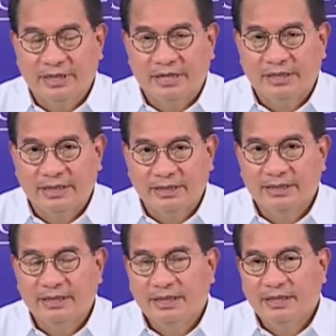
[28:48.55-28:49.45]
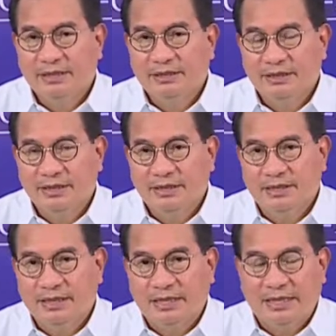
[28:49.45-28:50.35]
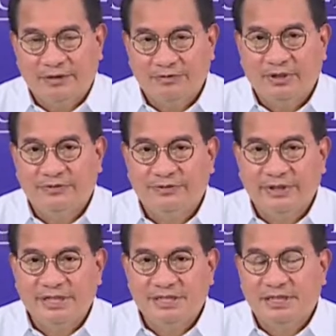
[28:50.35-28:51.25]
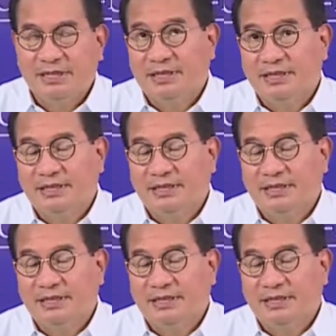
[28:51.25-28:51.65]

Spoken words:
regarding the level of each